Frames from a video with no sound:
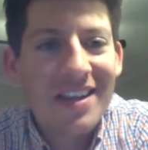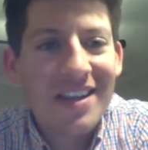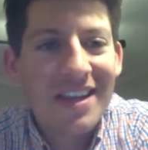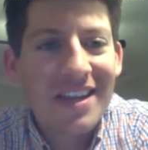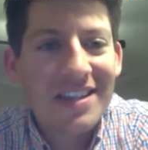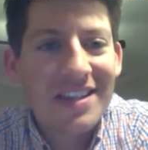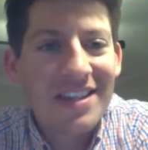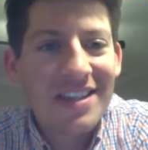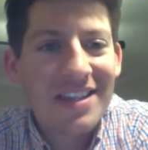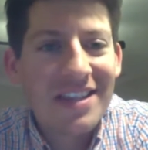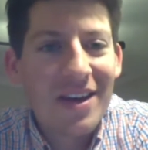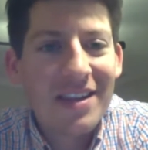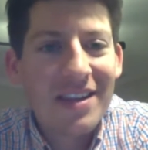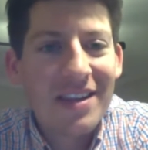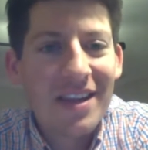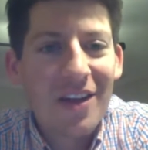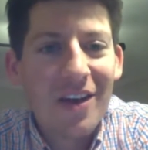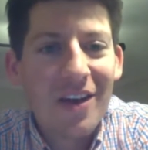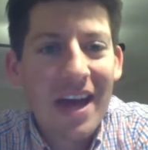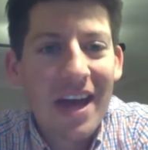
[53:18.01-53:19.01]
That's how
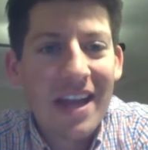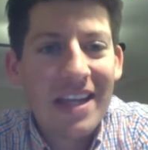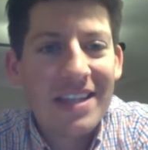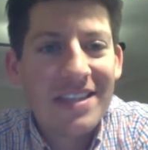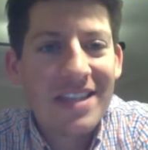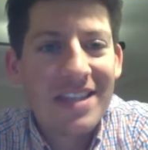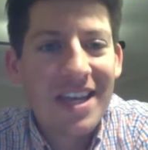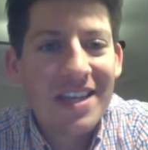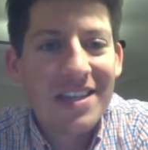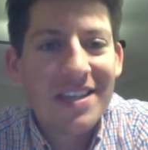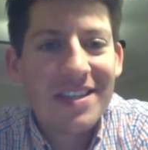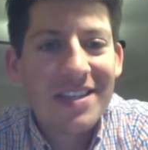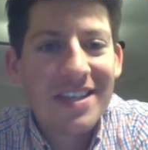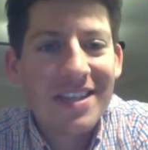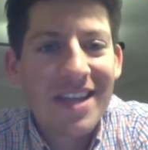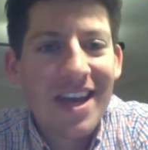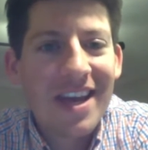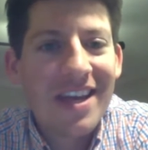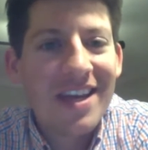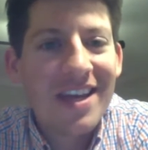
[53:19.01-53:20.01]
long I intended
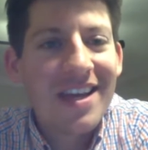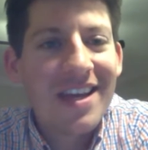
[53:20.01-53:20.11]
today.